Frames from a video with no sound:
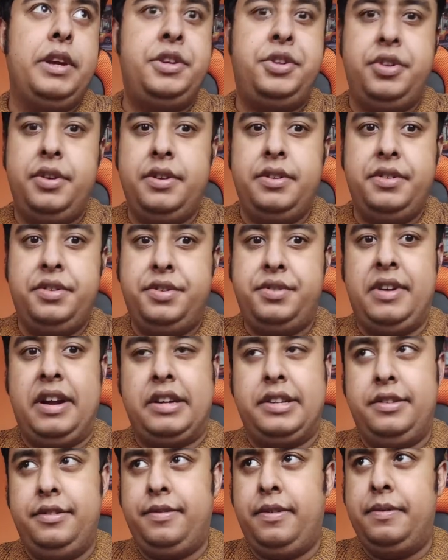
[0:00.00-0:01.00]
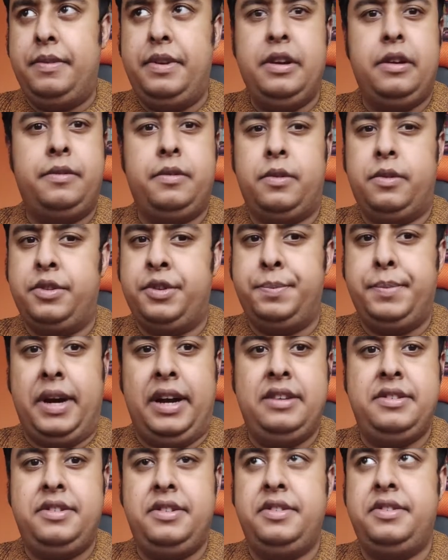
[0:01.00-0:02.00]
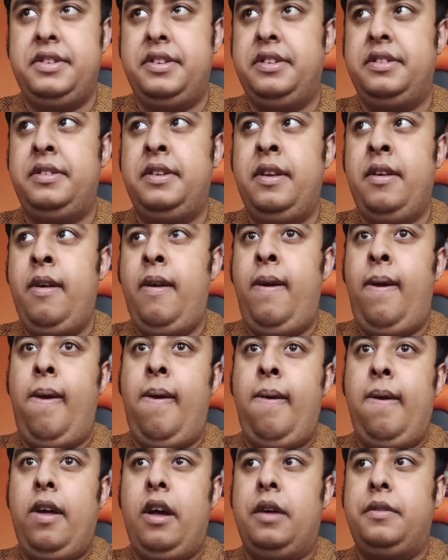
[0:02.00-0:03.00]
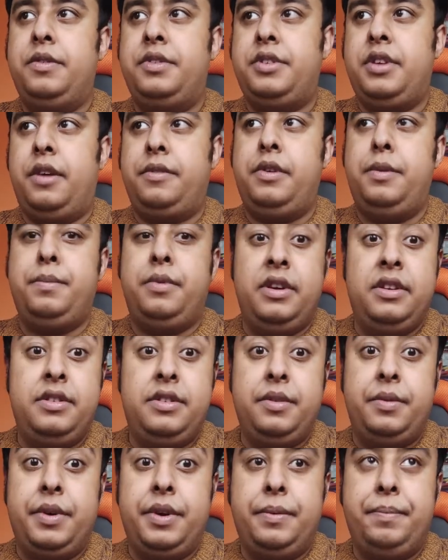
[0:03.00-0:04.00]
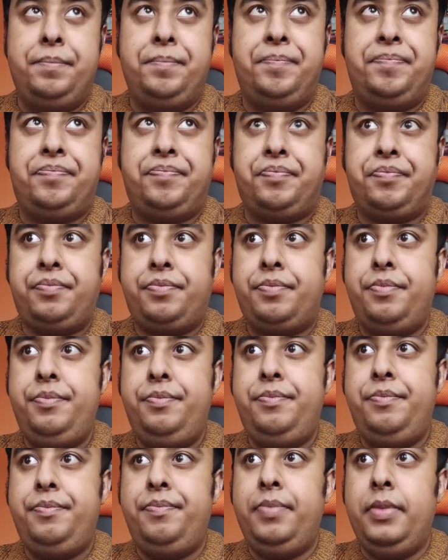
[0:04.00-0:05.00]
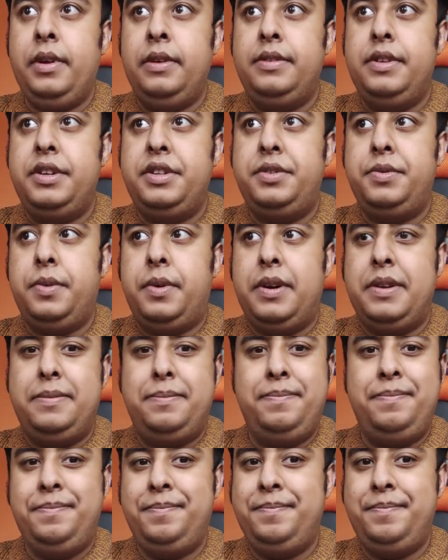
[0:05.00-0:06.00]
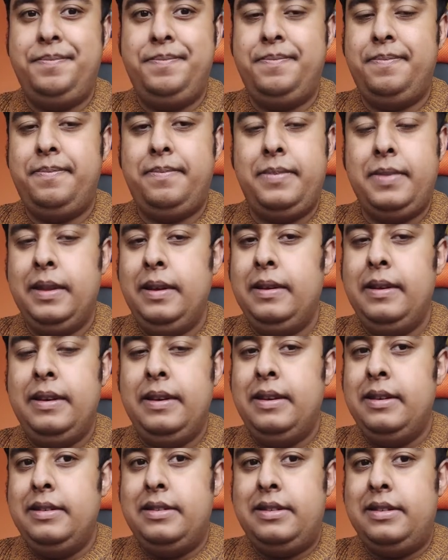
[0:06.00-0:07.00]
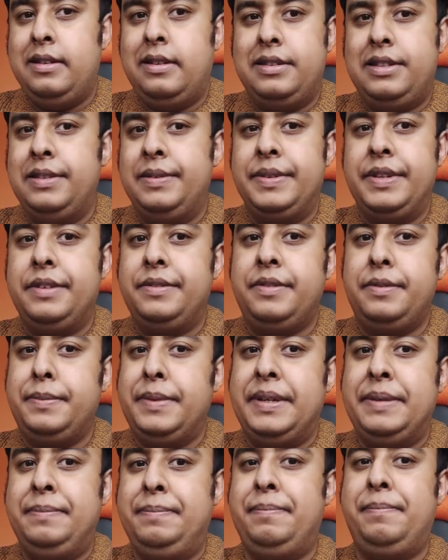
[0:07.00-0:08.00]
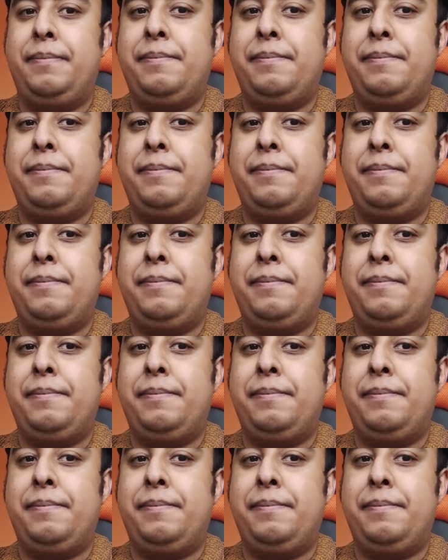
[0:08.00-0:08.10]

It shouldn't distract you from the overall spices and other stuff you put into it. This one, it's not doing it for me.